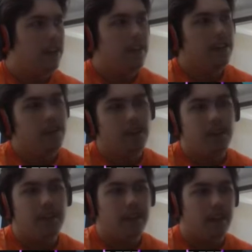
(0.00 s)
So
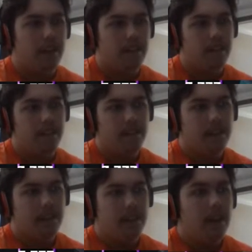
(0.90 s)
this thing
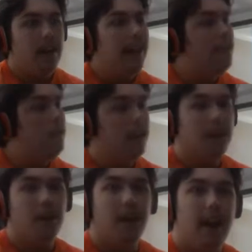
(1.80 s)
is really
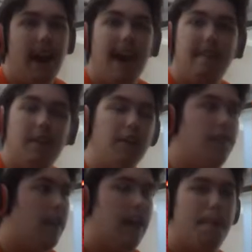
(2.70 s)
good. I had to
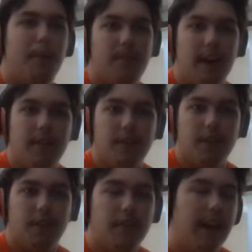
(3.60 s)
use it a couple of times
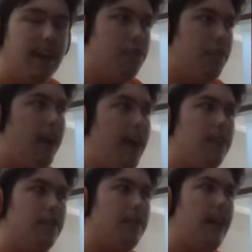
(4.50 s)
during some daily
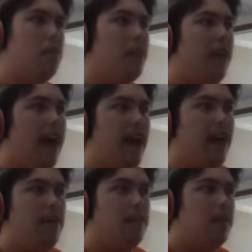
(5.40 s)
trials that
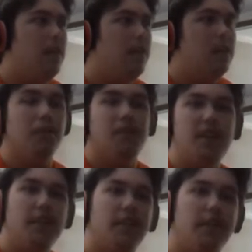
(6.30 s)
would
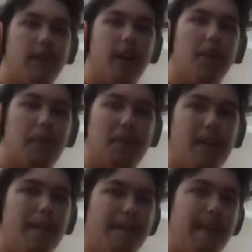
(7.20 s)
decrease your health by
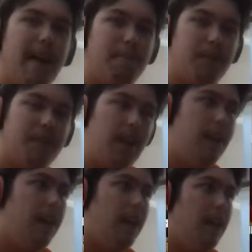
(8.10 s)

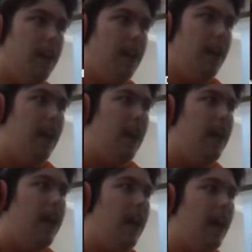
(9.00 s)
75%
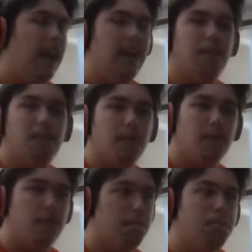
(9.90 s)
and
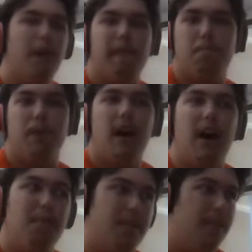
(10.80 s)
just buff
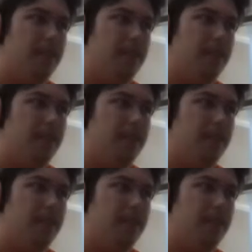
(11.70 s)
mobs.